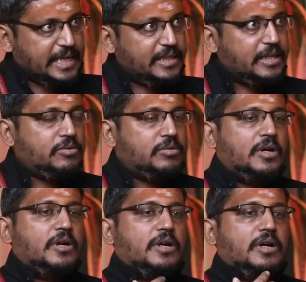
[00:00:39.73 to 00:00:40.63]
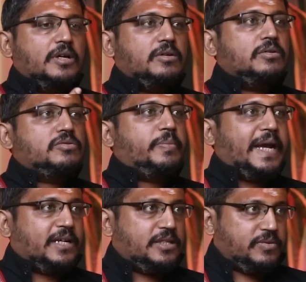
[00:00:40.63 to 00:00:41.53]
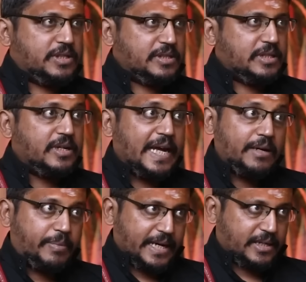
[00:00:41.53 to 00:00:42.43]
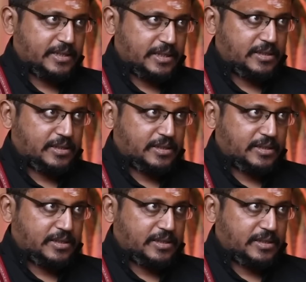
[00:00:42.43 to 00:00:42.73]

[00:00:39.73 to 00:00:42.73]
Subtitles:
and then you through practice, which is the right practice,